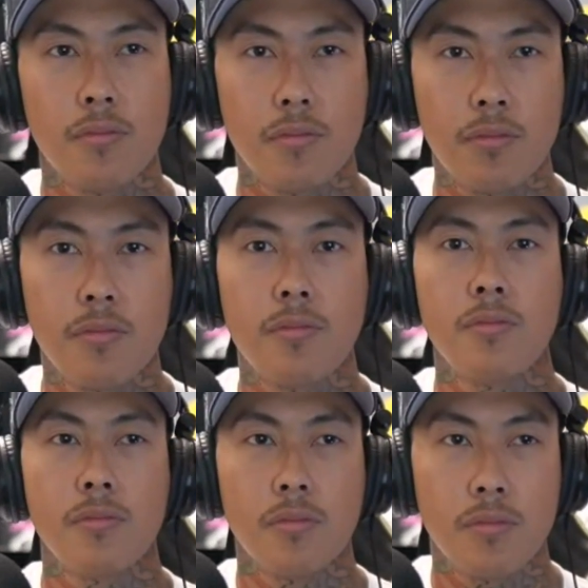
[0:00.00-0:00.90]

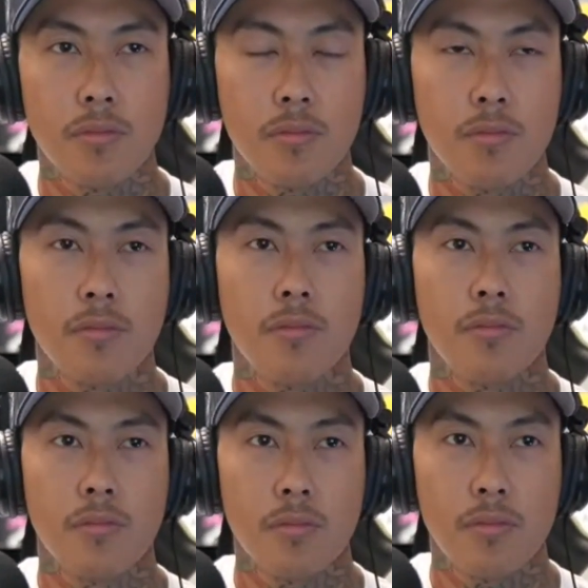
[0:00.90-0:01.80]

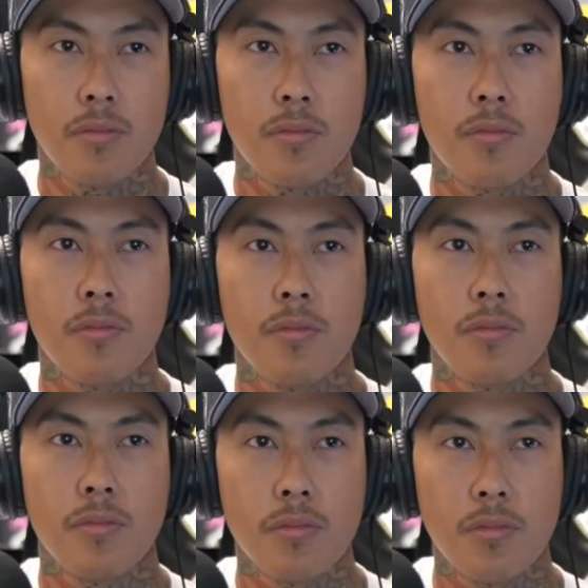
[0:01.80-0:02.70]

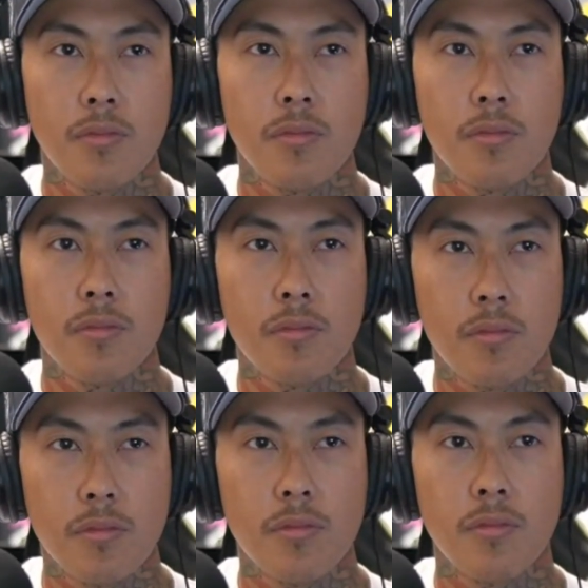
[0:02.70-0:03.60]

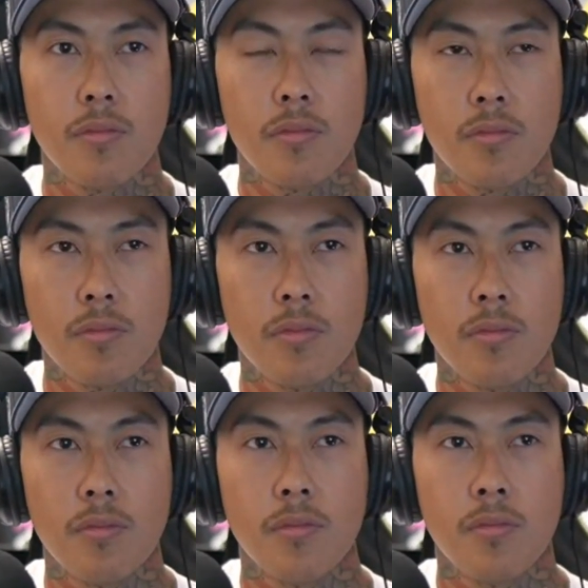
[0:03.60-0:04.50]

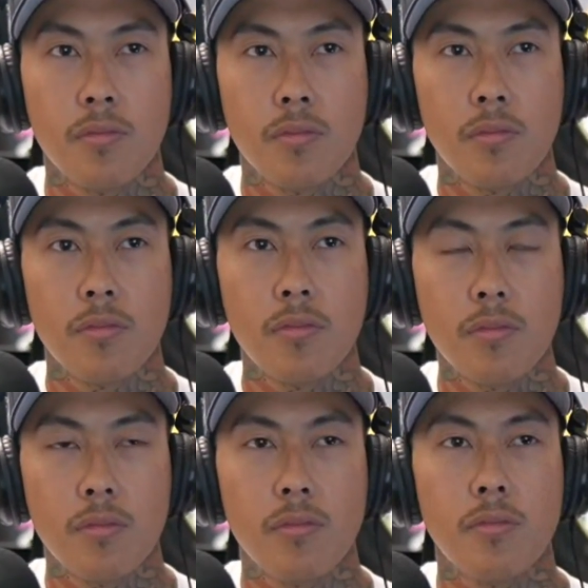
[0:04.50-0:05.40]

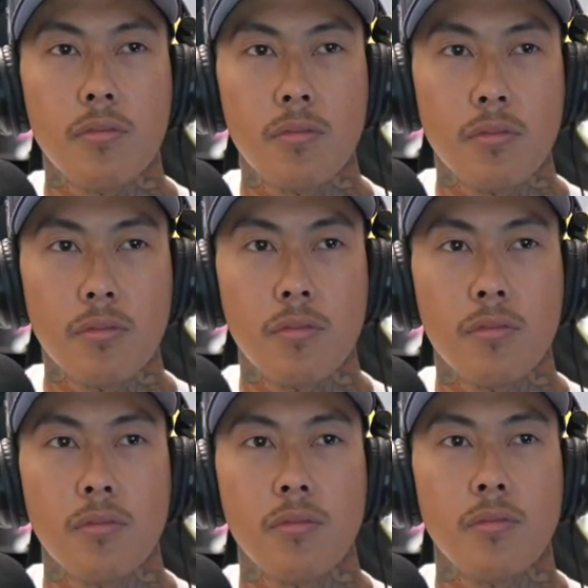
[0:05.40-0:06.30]

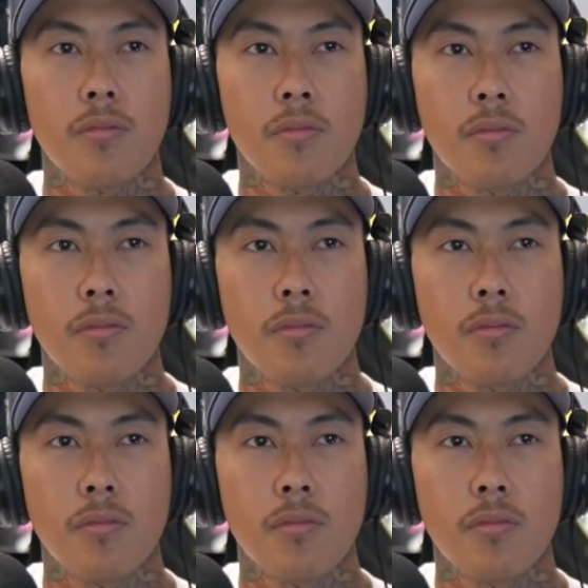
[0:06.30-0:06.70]
(silent)